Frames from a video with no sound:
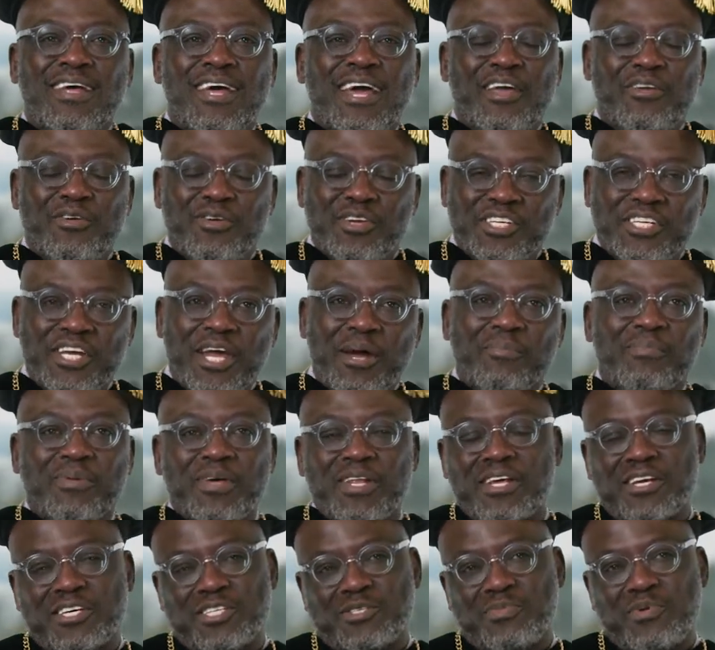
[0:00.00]
and your
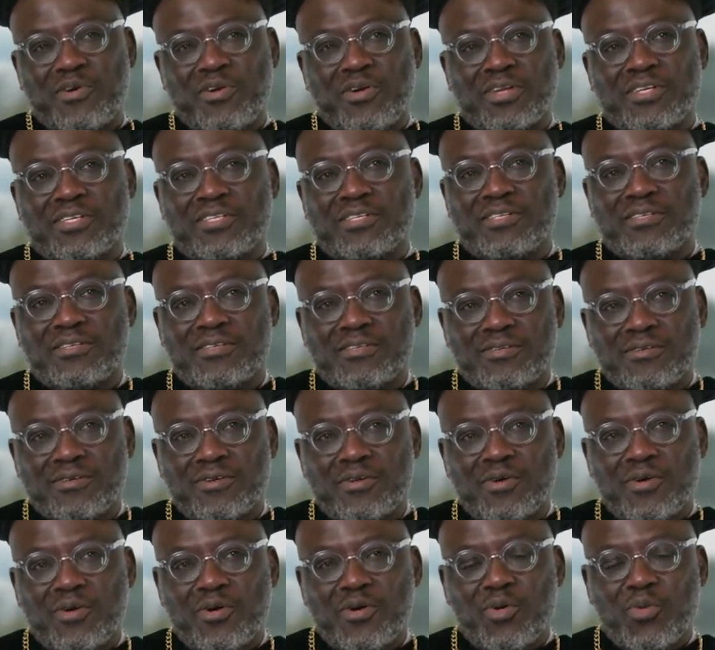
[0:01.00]
Champlain experience.
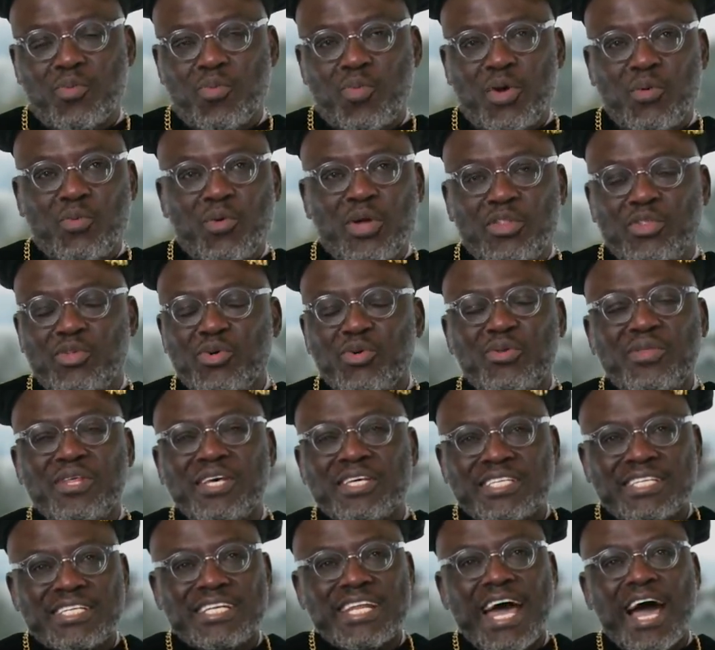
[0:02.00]
We, we do
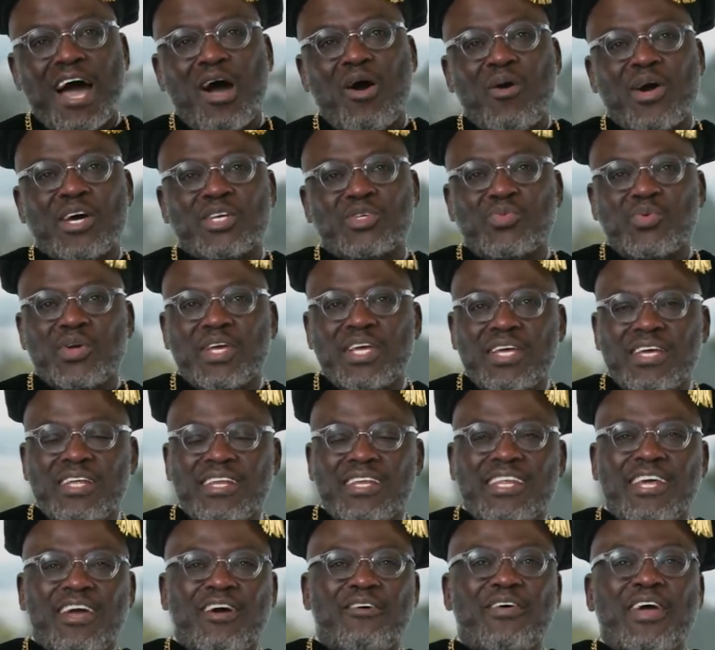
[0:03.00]
this now as we
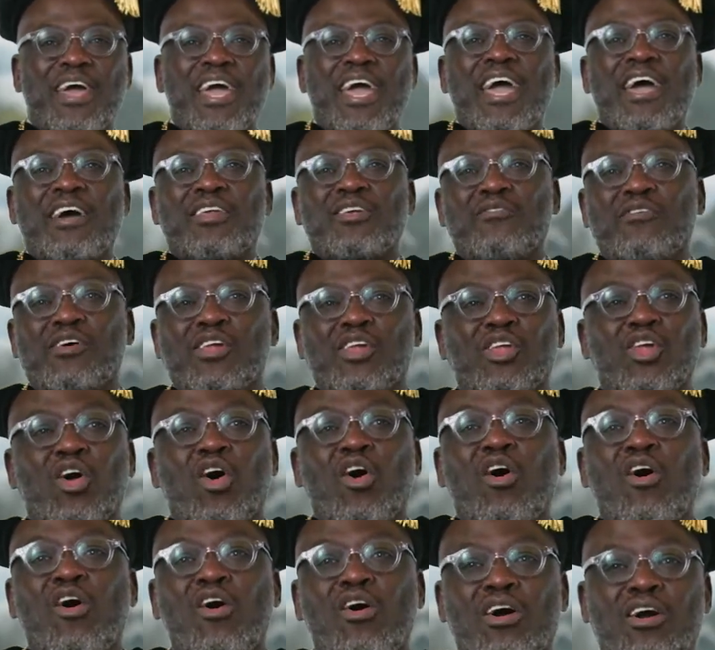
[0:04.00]
near the end of a
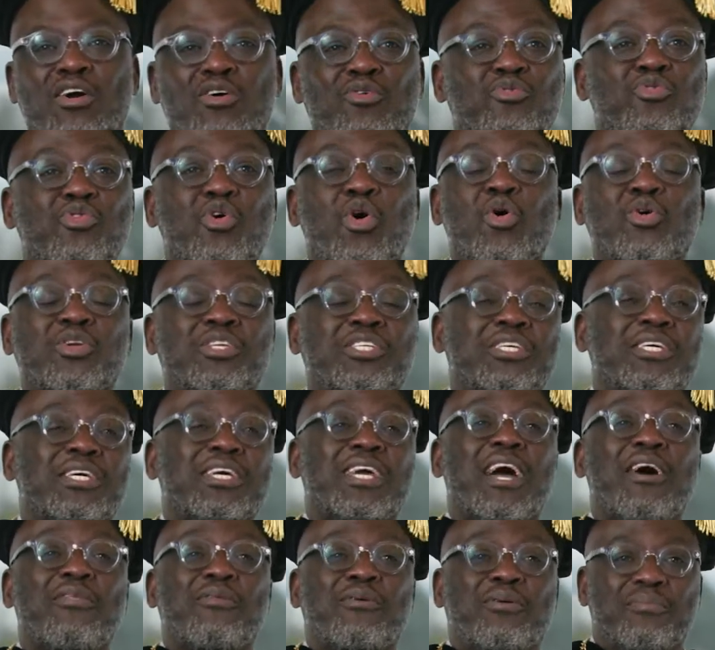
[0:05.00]
long road
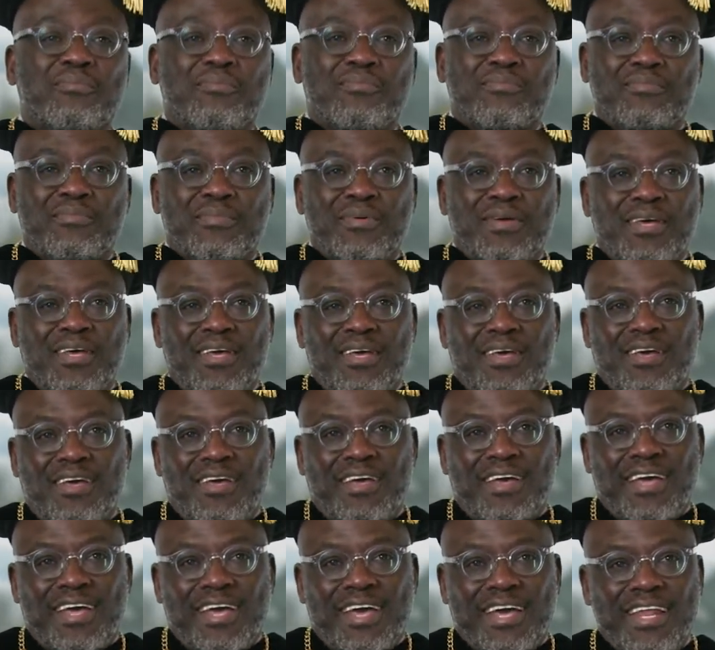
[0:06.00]
together.
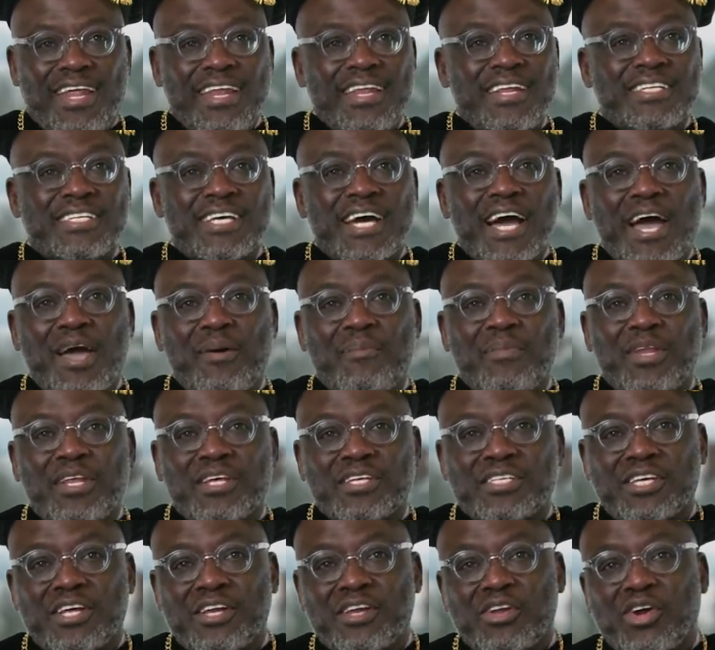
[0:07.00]
At any time, it
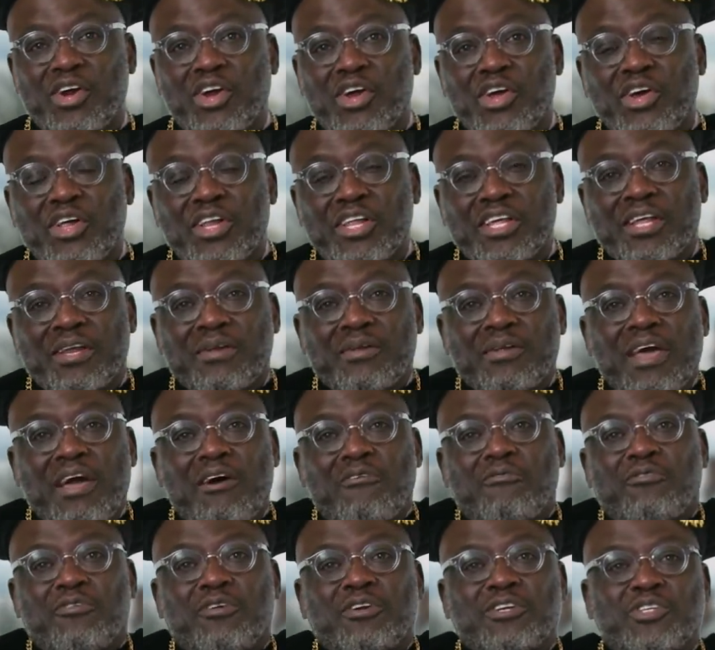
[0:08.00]
is an Herculean
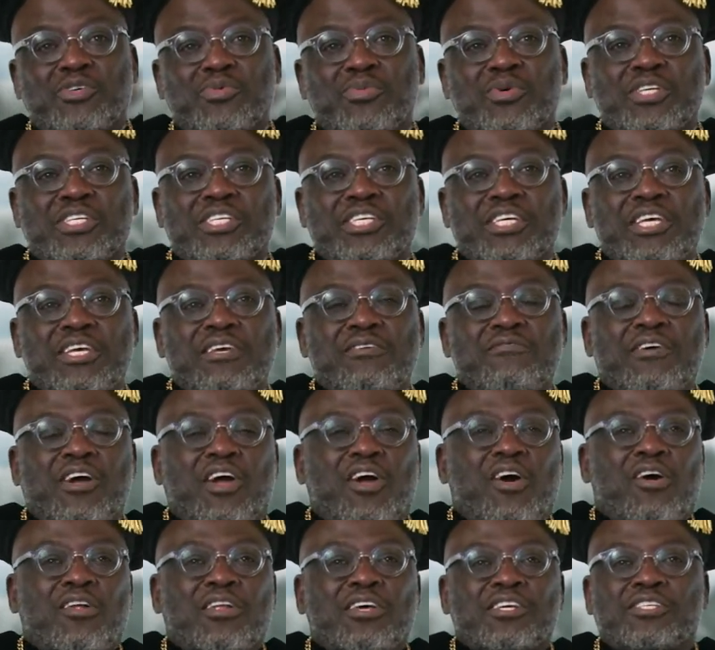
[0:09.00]
effort to achieve a
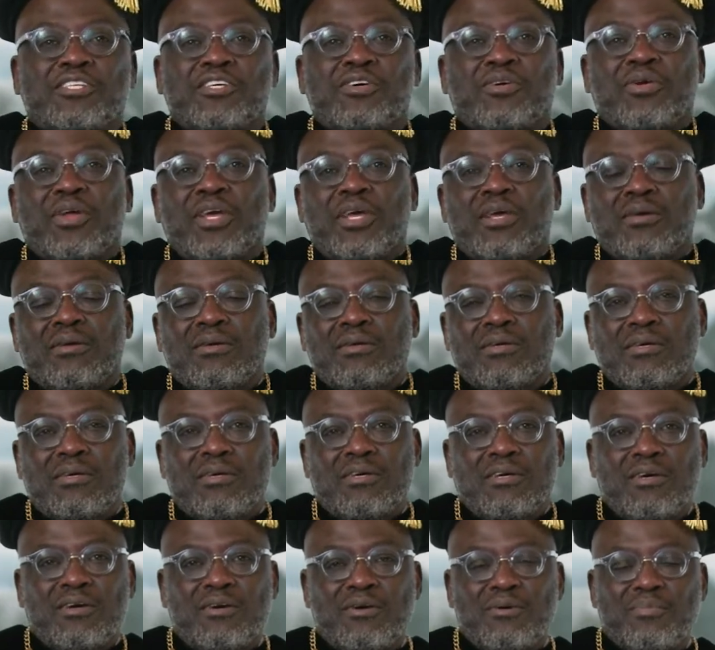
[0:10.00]
college degree,
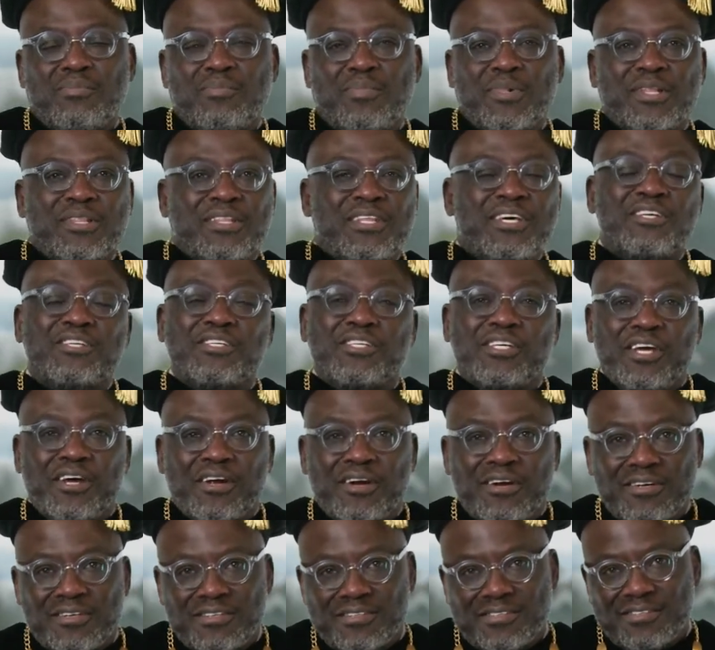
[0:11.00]
but this
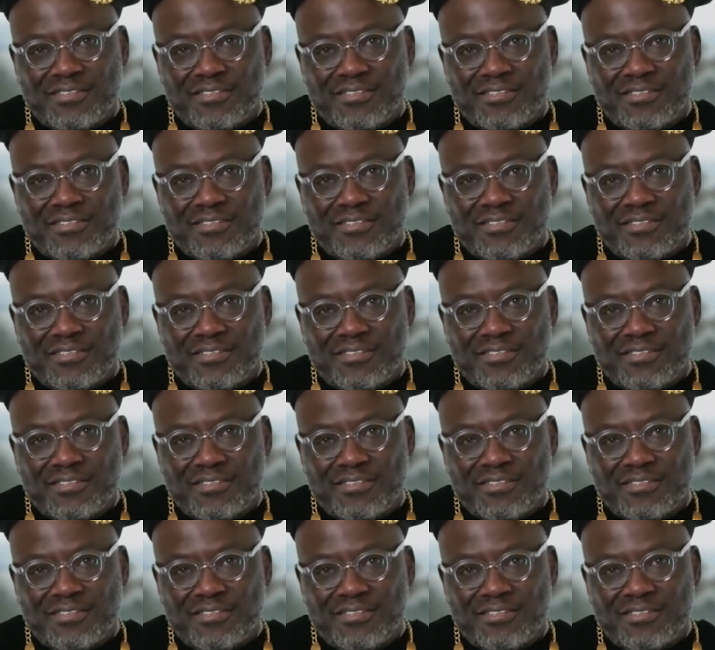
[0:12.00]
year,